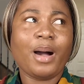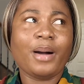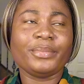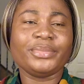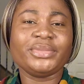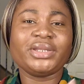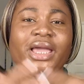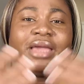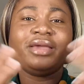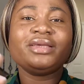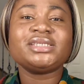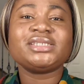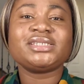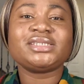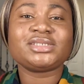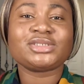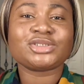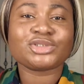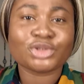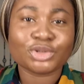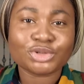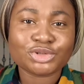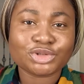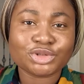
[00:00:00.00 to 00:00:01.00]
there is
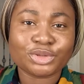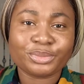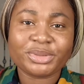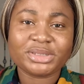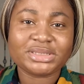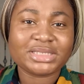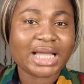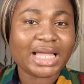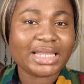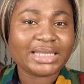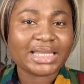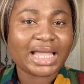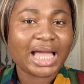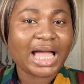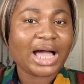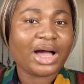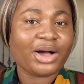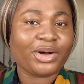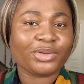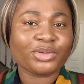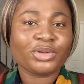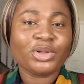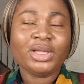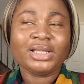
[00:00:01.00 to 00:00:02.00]
social media
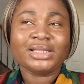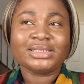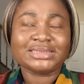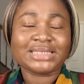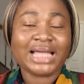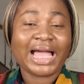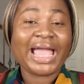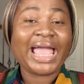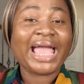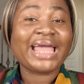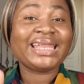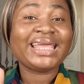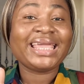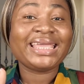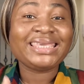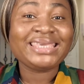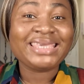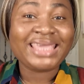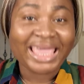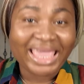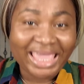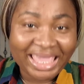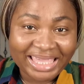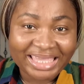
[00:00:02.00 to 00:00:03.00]
now, that, and
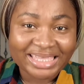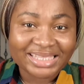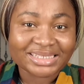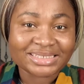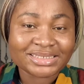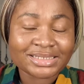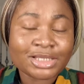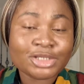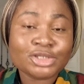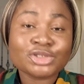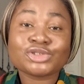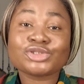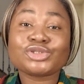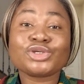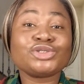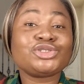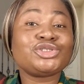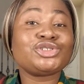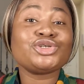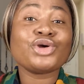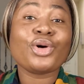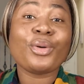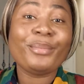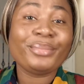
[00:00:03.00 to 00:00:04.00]
again,
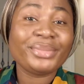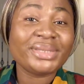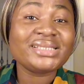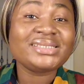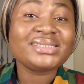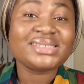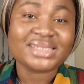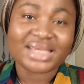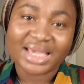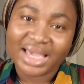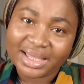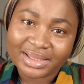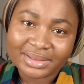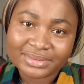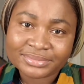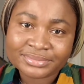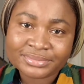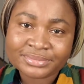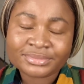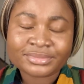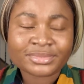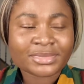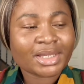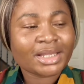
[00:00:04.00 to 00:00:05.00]
social media
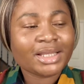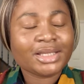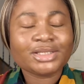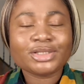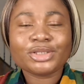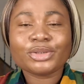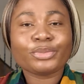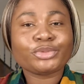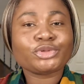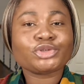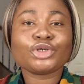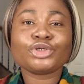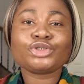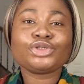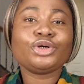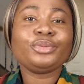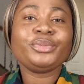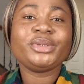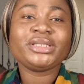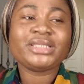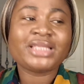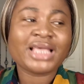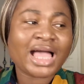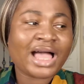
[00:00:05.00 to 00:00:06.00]

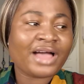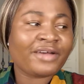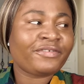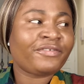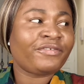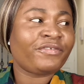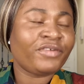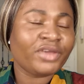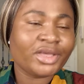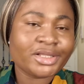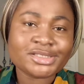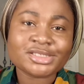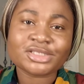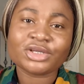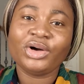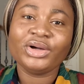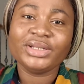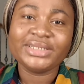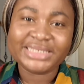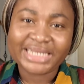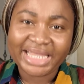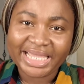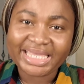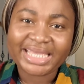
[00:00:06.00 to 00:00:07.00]
feeds
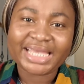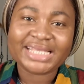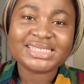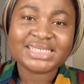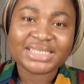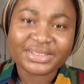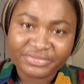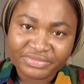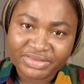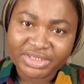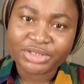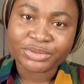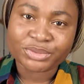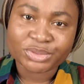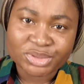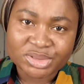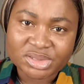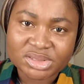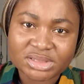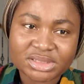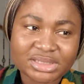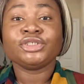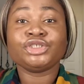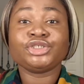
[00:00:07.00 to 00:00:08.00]
on negative
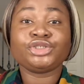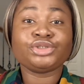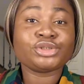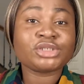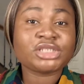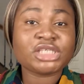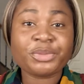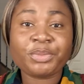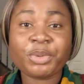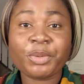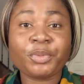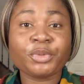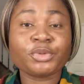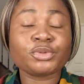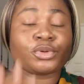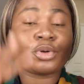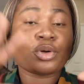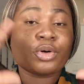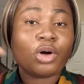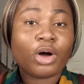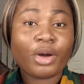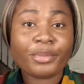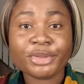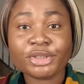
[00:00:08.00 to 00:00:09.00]
news. Did you see people
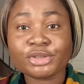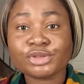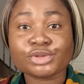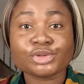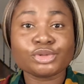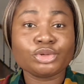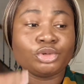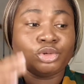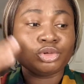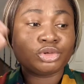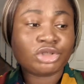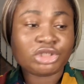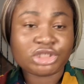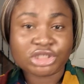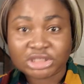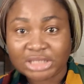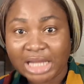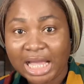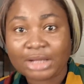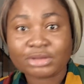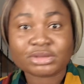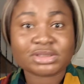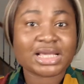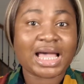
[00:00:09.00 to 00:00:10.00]
coming to
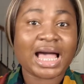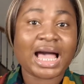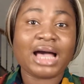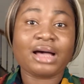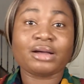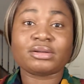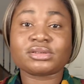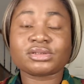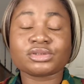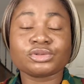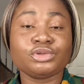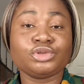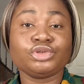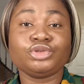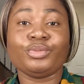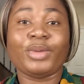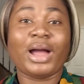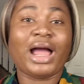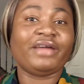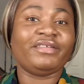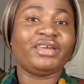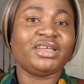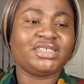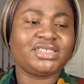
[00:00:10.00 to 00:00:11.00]
shout out good
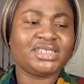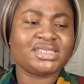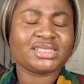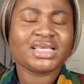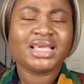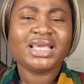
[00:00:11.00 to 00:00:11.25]
marriages?